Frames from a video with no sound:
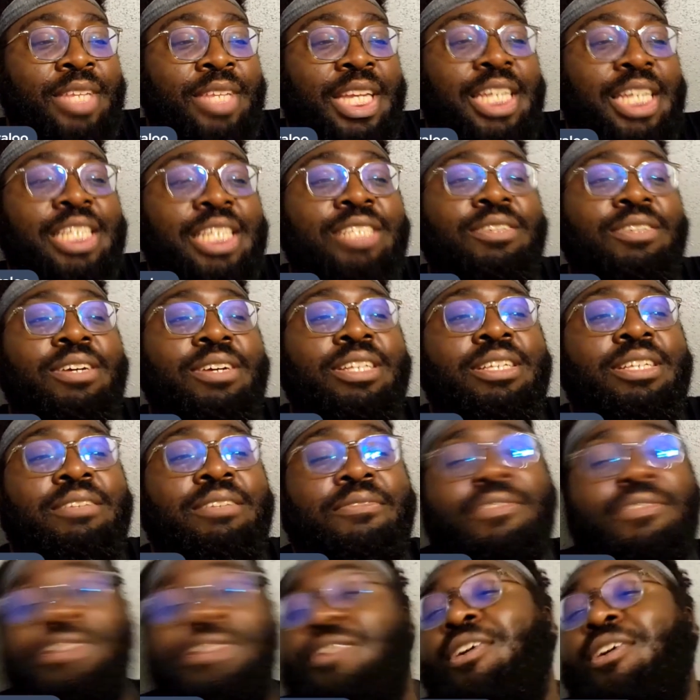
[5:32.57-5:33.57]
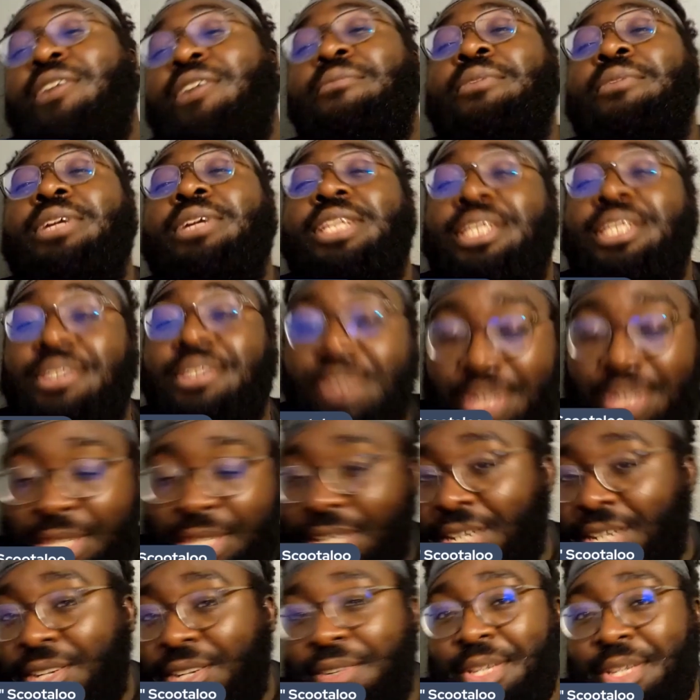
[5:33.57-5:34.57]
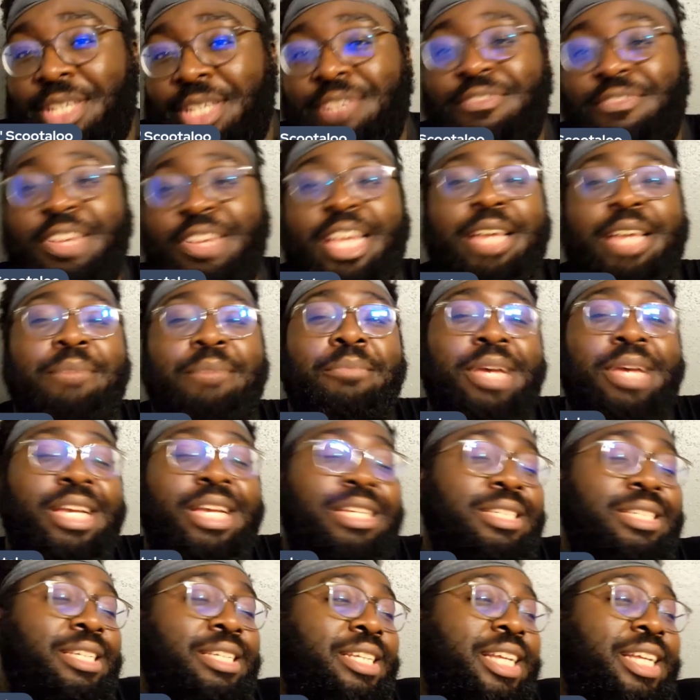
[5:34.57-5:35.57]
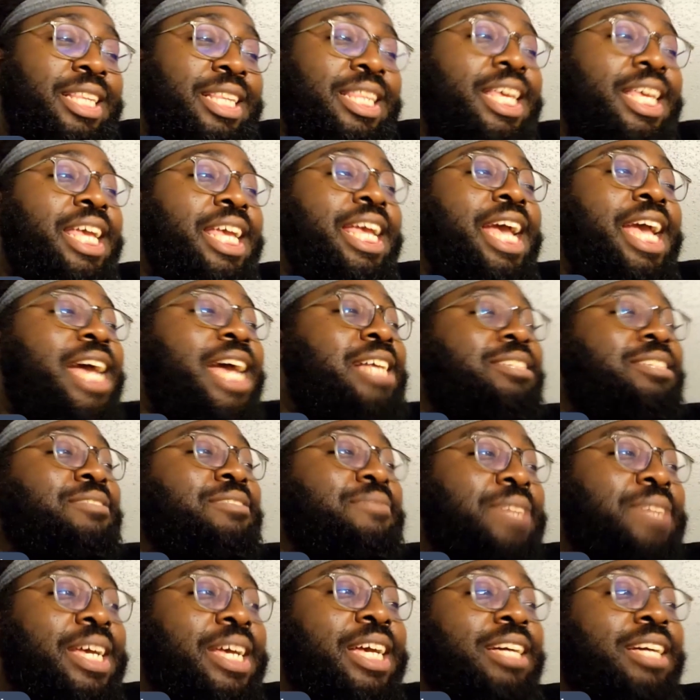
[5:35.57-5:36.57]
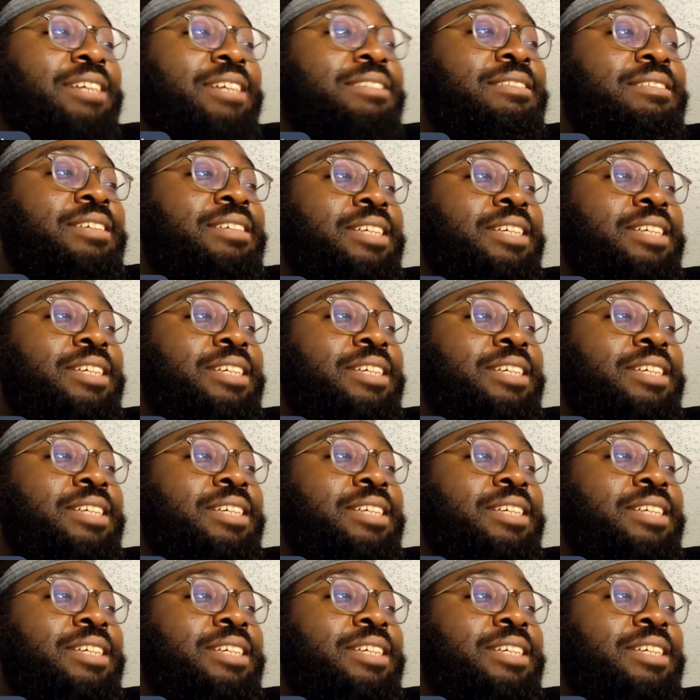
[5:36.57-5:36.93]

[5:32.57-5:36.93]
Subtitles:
he's trying to figure out what he's going to call his fan base. And I think as of now,